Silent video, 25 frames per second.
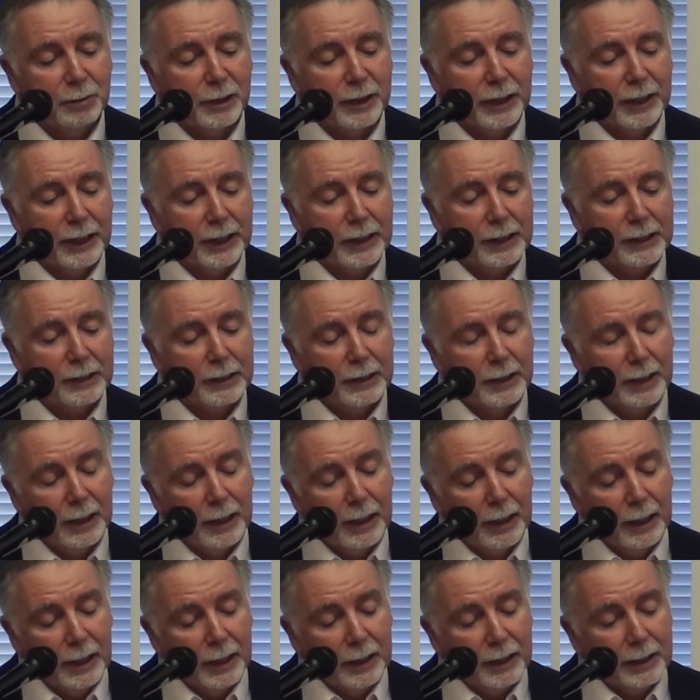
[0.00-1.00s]
plate,
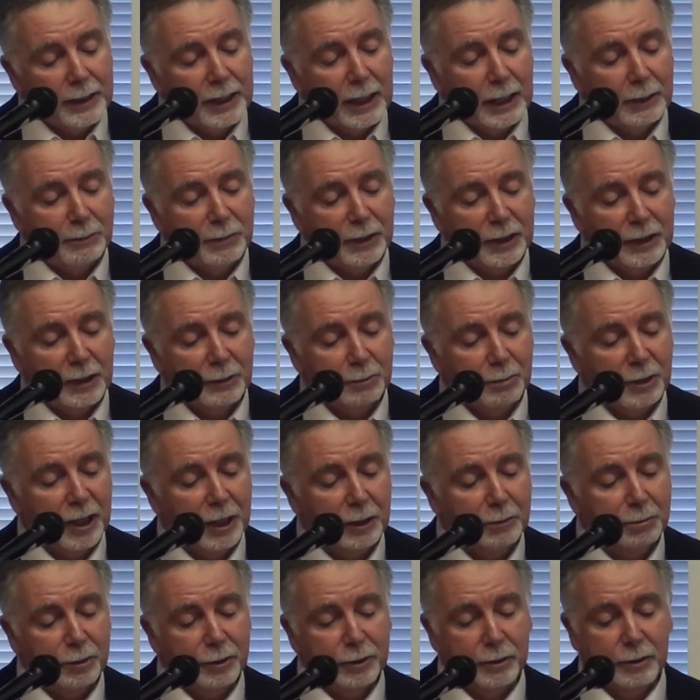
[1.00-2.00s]
damping the
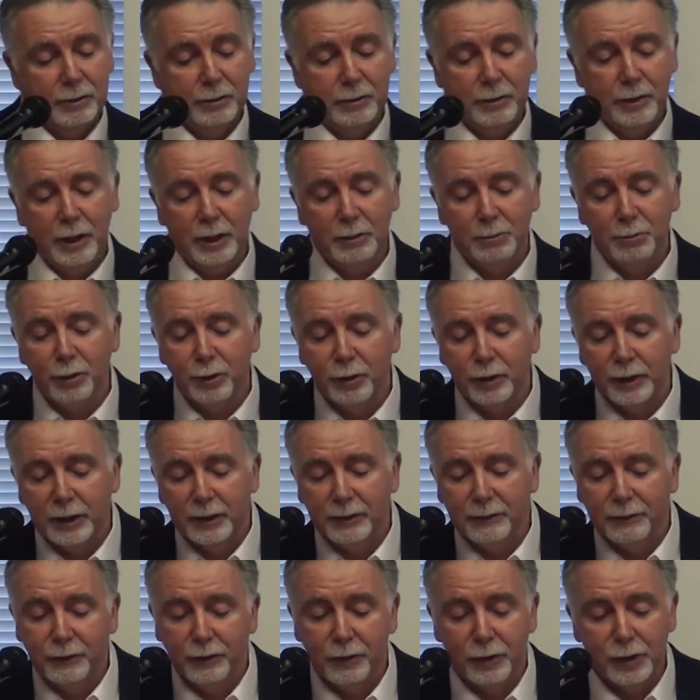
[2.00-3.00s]
paper, and pulling
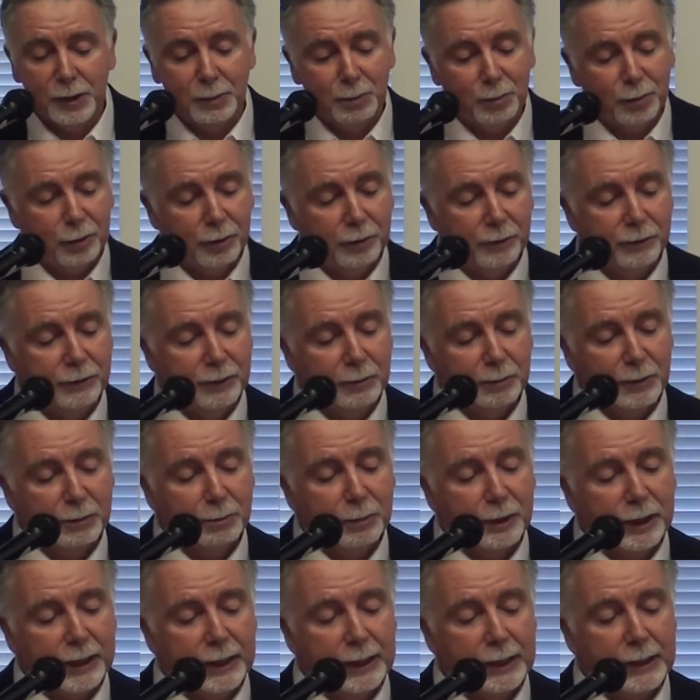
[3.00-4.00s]
the first proof from the
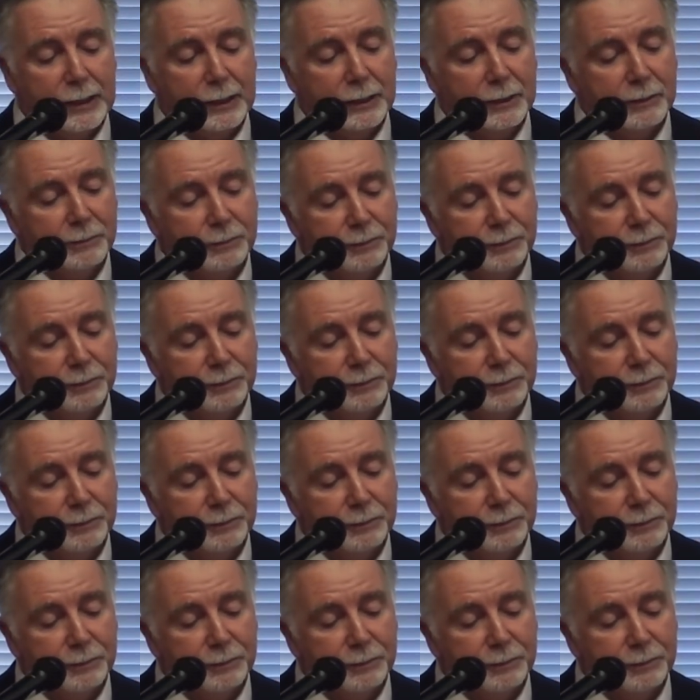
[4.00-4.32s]
plate.